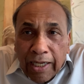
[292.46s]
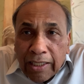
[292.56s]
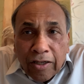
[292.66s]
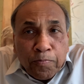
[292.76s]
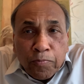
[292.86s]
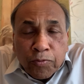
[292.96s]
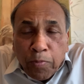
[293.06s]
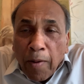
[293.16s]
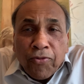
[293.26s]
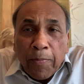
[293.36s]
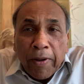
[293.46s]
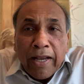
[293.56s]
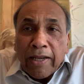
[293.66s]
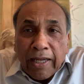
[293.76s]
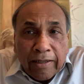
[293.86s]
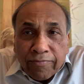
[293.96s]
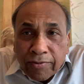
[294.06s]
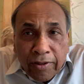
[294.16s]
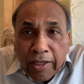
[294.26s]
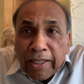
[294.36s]
The sperms are plenty,
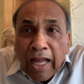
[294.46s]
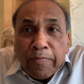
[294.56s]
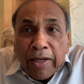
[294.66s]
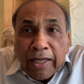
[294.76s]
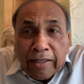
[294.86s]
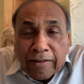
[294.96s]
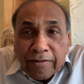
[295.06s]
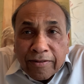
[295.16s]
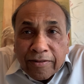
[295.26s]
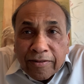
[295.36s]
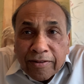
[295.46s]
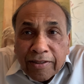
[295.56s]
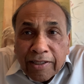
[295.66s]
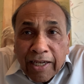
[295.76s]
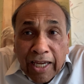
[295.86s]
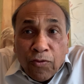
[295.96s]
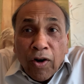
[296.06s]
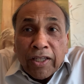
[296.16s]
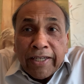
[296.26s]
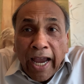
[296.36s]
39 million in
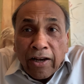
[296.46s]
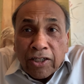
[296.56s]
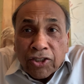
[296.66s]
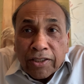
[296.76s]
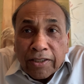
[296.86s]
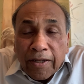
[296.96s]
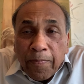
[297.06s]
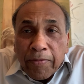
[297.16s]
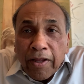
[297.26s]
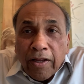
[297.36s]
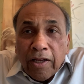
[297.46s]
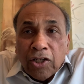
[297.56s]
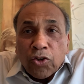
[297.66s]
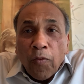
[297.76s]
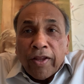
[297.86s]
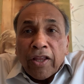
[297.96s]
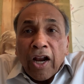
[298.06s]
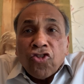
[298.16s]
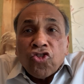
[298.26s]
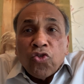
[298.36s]
one ejaculation. So when there
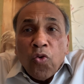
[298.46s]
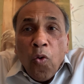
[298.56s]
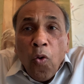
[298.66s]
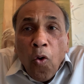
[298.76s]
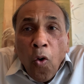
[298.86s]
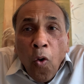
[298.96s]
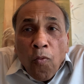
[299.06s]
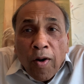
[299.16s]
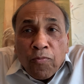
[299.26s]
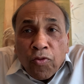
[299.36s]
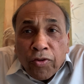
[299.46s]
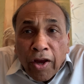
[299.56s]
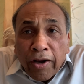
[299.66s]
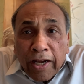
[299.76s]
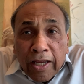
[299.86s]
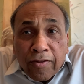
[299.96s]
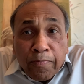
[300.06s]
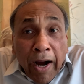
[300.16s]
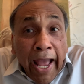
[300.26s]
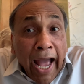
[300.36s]
are two ovums which are released
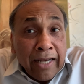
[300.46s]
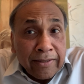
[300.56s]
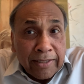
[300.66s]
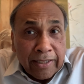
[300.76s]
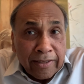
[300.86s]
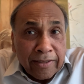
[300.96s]
by accident,